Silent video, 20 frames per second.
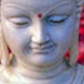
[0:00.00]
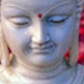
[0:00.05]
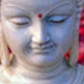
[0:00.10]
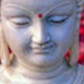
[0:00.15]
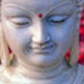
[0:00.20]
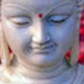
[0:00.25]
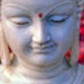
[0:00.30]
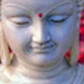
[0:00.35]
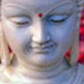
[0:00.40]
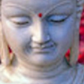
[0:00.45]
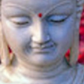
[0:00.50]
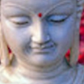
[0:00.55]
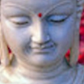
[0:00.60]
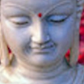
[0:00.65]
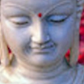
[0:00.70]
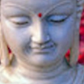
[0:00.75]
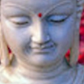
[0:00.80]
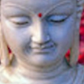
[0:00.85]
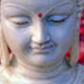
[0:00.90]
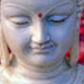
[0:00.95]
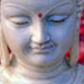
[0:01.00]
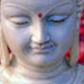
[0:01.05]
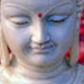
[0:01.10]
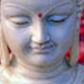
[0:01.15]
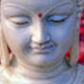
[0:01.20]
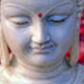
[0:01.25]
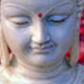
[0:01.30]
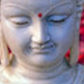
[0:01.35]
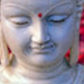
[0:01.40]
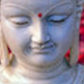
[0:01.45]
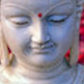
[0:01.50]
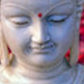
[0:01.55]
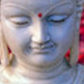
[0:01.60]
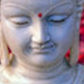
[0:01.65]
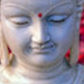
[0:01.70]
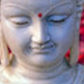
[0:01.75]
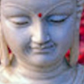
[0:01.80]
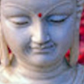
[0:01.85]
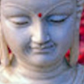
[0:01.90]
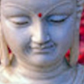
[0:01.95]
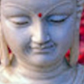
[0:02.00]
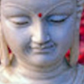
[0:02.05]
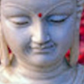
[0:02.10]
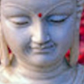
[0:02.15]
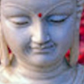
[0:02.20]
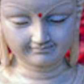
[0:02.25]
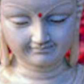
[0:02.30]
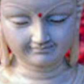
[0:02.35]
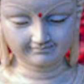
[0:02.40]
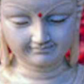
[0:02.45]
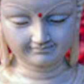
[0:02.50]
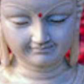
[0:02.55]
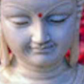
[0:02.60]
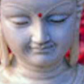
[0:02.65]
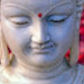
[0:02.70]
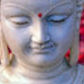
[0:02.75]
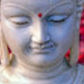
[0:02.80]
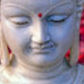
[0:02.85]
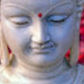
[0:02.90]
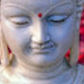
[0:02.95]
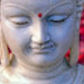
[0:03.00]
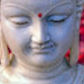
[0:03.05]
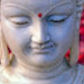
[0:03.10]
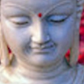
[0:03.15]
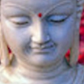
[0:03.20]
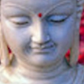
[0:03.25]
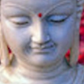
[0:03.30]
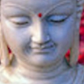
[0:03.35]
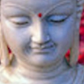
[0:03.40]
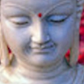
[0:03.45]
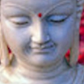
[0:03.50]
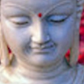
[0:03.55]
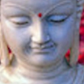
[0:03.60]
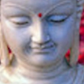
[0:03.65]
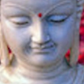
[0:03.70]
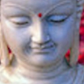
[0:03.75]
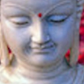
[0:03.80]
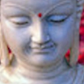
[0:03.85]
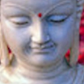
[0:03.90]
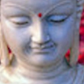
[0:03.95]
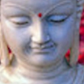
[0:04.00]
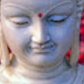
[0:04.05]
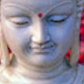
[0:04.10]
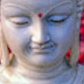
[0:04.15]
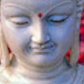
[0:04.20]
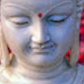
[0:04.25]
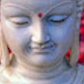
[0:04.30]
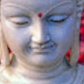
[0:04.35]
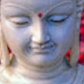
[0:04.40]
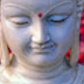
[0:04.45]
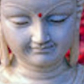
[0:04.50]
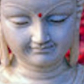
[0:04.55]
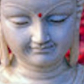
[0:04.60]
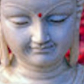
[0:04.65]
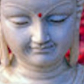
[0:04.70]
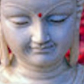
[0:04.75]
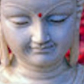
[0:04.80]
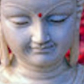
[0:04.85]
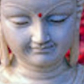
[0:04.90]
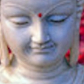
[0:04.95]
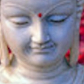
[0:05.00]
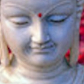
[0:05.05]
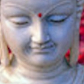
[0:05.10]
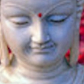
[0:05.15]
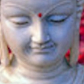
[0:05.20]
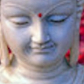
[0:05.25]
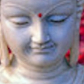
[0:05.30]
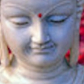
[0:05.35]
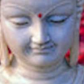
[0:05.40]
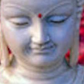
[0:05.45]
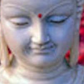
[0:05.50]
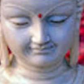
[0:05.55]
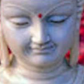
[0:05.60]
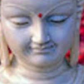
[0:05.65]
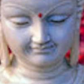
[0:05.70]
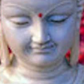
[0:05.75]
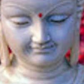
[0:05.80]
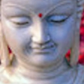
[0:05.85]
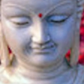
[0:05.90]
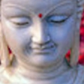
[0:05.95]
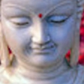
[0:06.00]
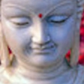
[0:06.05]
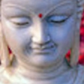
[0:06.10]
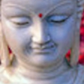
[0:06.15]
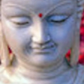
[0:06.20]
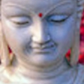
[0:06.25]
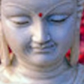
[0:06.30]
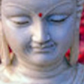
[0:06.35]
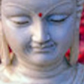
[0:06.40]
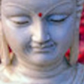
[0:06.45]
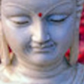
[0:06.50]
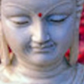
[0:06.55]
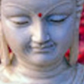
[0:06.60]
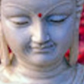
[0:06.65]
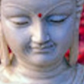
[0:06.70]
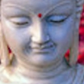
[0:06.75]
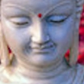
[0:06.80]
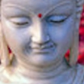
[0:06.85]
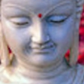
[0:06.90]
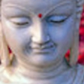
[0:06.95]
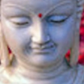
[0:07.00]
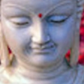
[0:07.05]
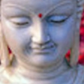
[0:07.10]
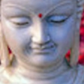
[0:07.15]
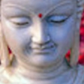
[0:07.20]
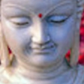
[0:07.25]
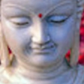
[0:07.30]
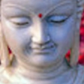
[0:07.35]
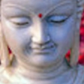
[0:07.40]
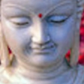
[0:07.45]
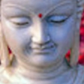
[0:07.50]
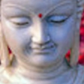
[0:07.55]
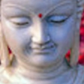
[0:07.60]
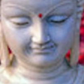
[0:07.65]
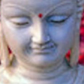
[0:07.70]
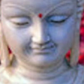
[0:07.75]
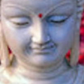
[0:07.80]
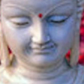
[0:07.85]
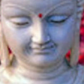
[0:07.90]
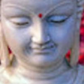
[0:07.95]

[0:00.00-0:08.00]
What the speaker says: (no lip movement)